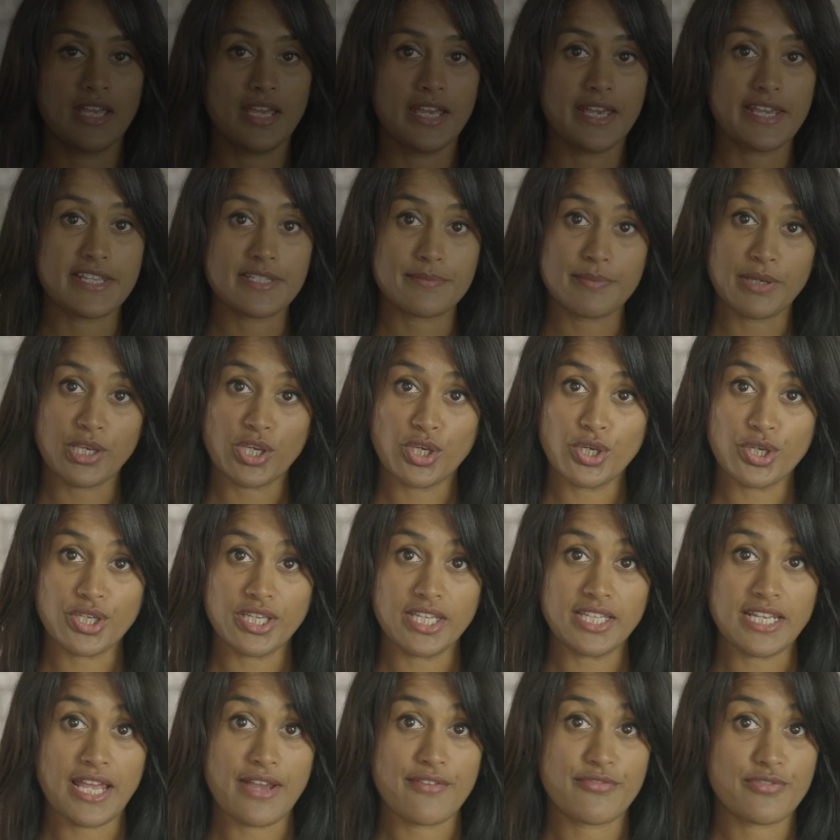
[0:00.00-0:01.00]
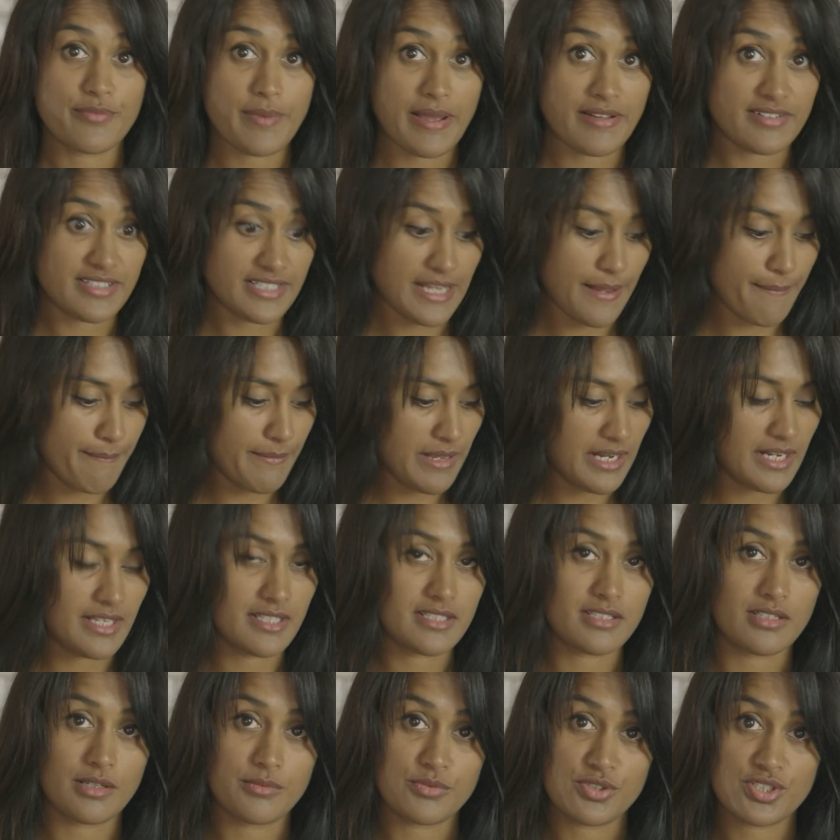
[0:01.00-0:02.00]
It's been cooking now for about 10
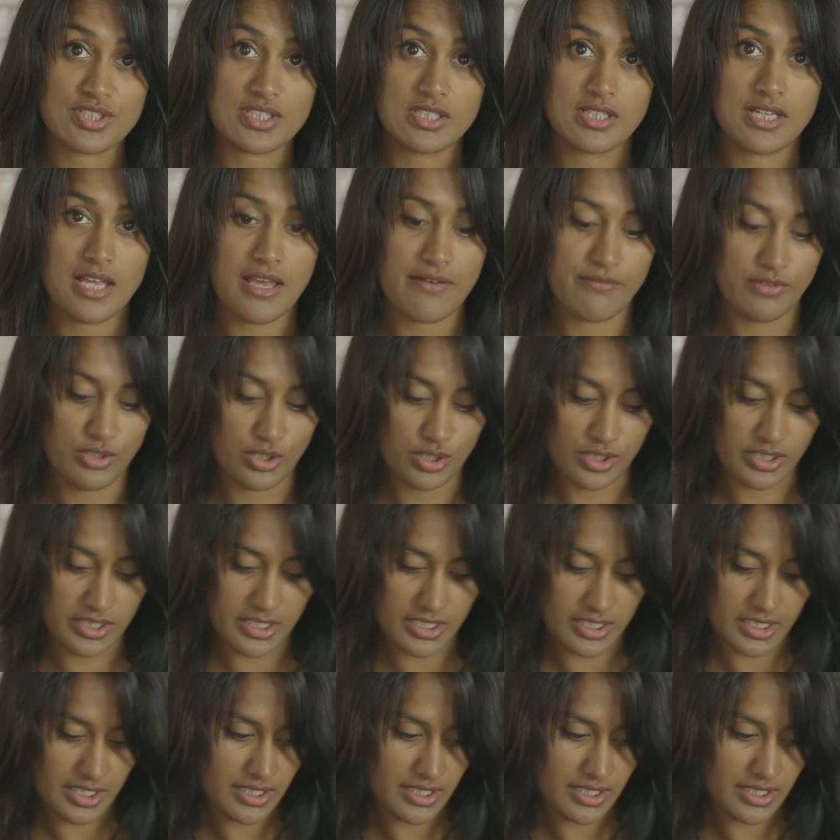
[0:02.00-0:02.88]
minutes, so I'm just going to have a look at it